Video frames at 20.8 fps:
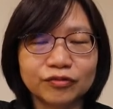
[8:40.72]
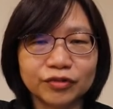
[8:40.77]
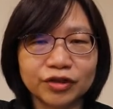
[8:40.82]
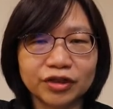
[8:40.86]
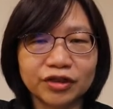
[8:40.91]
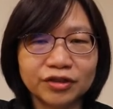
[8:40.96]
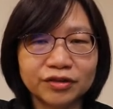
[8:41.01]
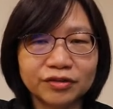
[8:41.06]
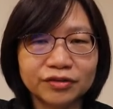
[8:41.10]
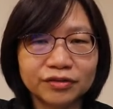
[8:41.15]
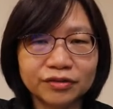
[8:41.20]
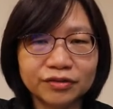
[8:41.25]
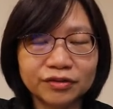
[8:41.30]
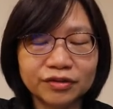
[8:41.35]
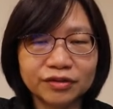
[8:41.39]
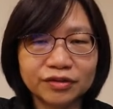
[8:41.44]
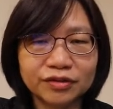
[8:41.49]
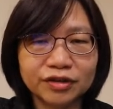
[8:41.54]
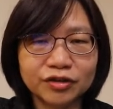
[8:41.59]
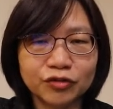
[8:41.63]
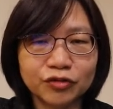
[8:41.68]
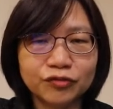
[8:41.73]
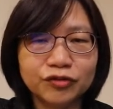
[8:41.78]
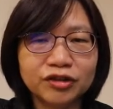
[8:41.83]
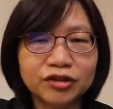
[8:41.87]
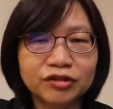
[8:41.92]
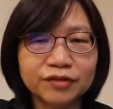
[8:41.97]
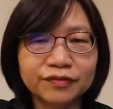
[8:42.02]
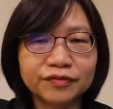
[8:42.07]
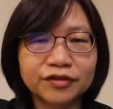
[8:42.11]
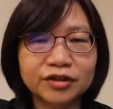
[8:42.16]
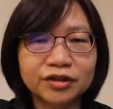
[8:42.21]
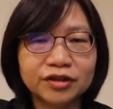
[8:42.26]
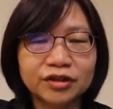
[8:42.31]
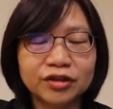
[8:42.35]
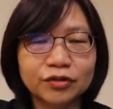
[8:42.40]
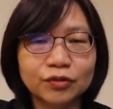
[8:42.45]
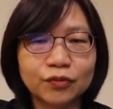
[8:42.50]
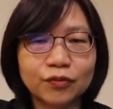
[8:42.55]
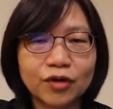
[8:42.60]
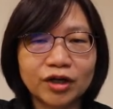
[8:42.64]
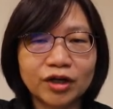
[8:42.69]
in the unit of
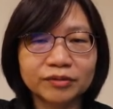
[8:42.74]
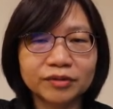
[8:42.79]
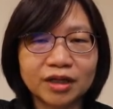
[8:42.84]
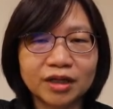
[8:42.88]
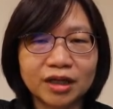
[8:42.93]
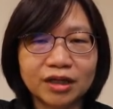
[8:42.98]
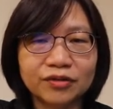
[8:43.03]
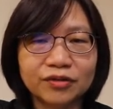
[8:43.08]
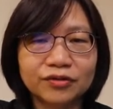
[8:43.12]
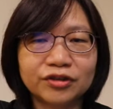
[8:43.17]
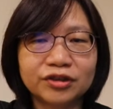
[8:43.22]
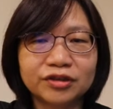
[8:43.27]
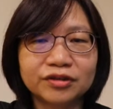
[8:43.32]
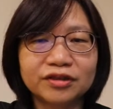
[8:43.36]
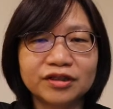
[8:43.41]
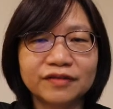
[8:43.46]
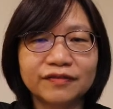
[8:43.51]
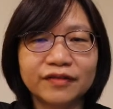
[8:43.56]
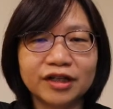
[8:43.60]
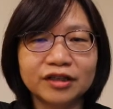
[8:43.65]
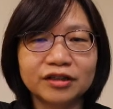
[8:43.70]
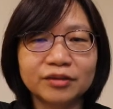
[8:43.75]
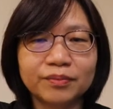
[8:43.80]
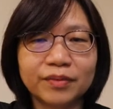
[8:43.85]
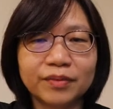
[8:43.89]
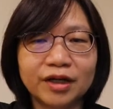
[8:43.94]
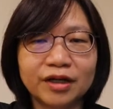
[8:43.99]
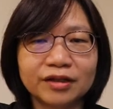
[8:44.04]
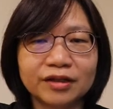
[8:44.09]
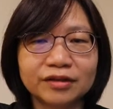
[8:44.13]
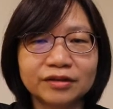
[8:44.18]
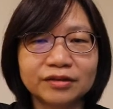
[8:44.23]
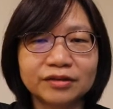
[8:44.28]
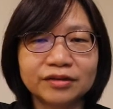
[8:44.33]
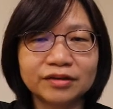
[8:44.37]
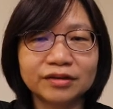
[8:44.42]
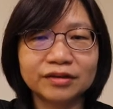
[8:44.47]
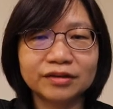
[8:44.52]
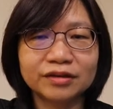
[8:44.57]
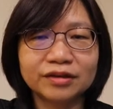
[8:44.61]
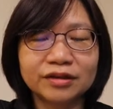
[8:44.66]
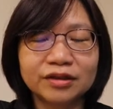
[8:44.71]
kilowatt hour divided by
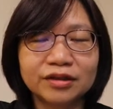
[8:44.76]
the